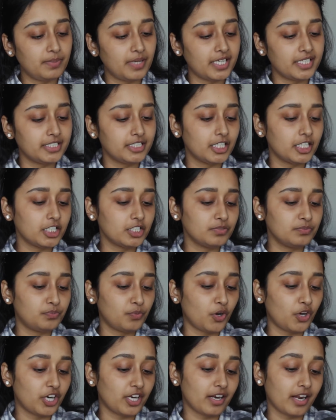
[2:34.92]
blender,
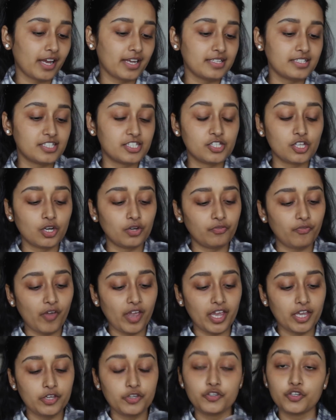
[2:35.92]
modernize the
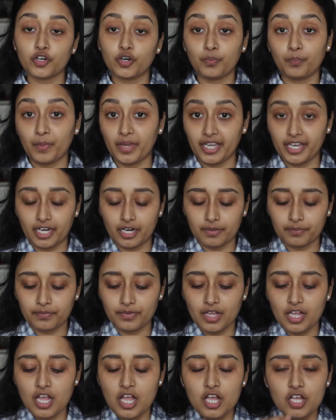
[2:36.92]
way your makeup.
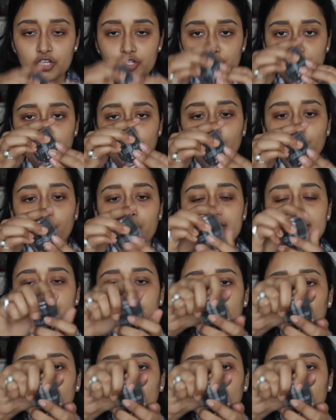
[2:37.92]
So once